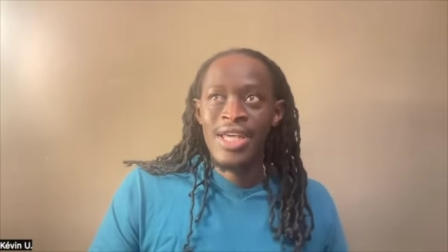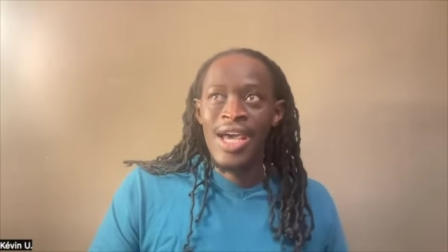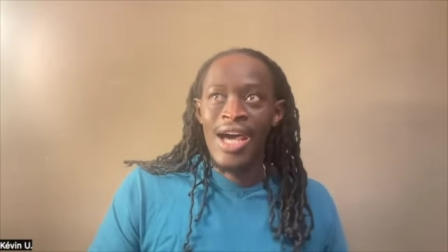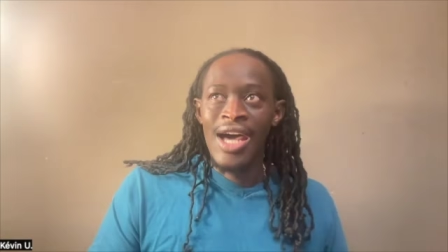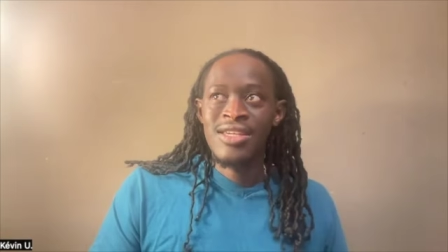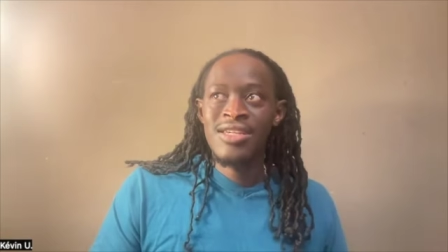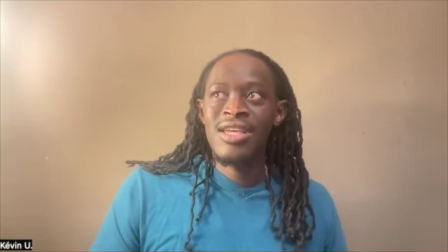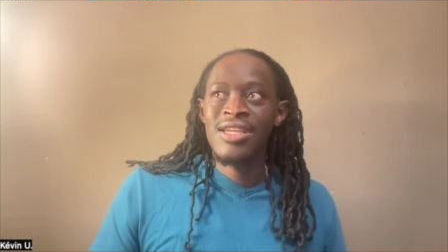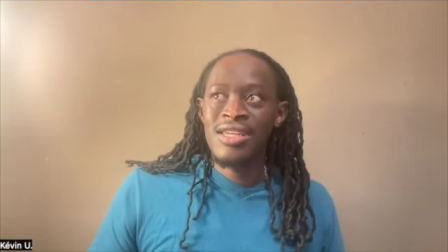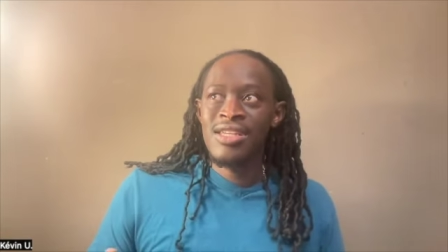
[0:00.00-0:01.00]
I think they
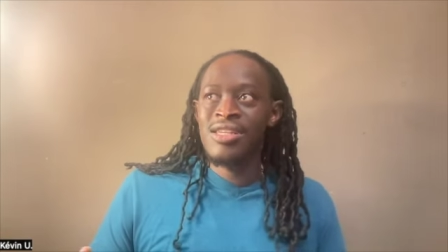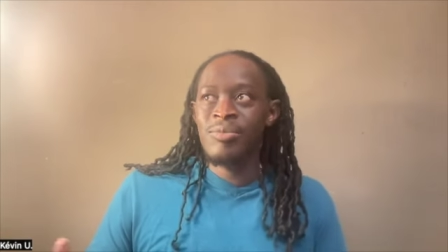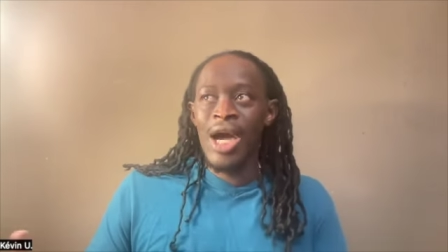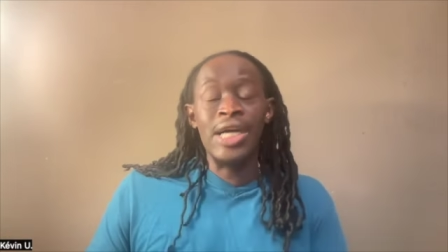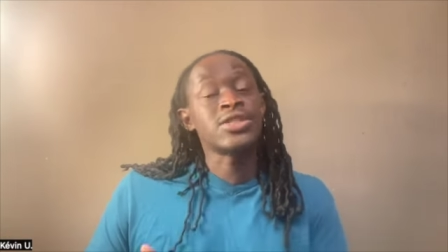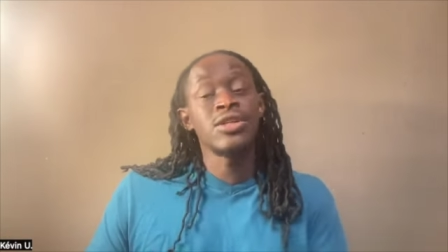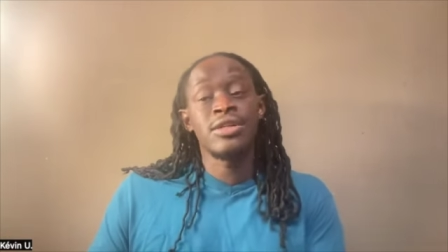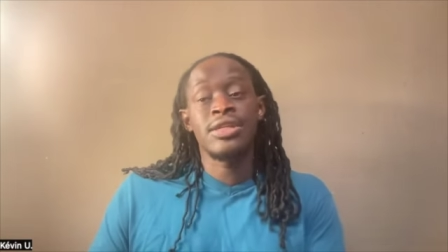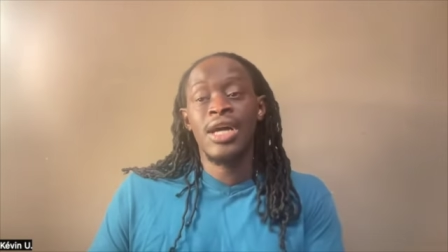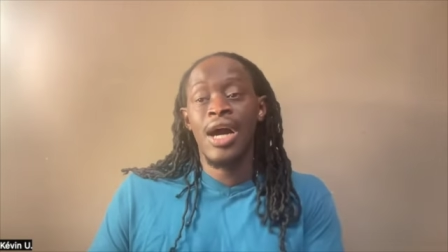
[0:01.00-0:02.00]
needed it by a
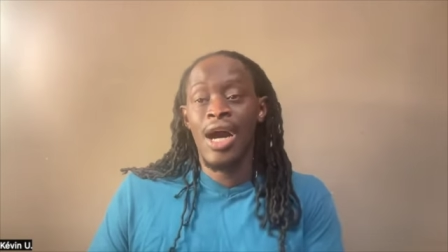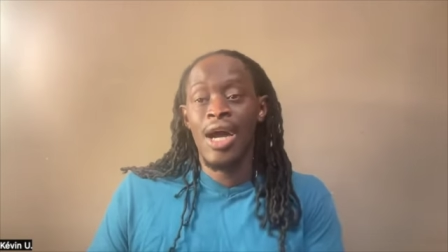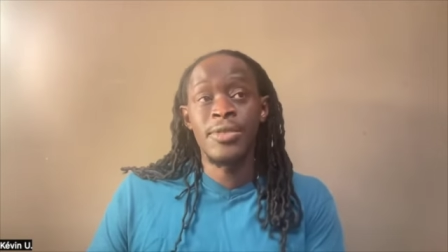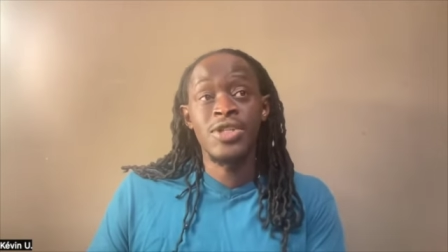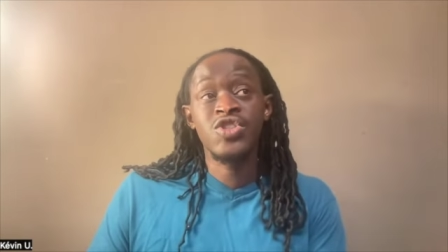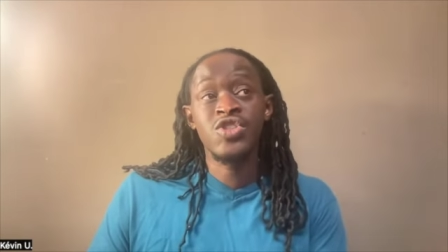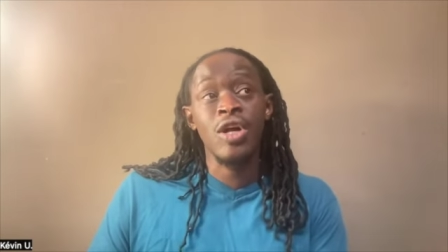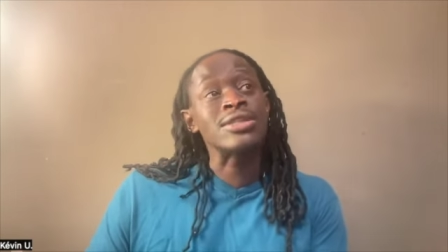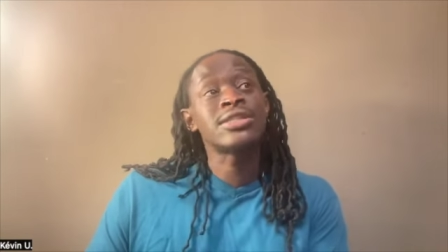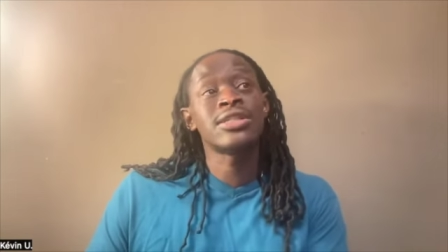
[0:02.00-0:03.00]
certain time to
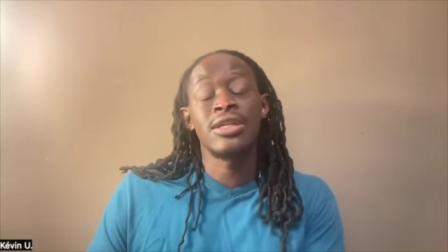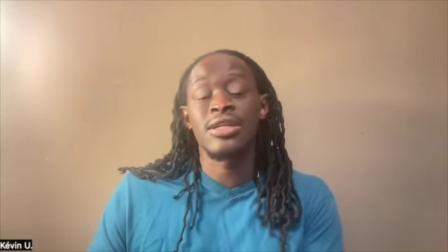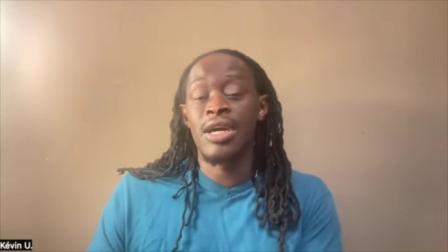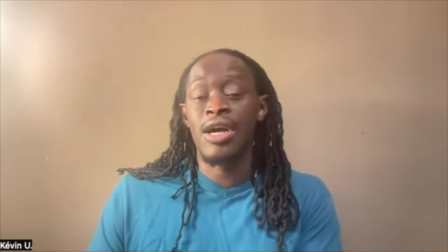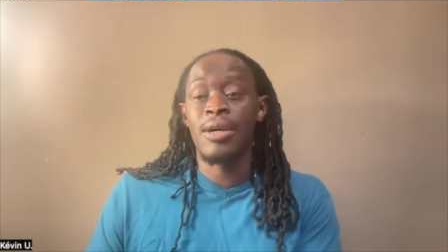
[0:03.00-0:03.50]
start setting up,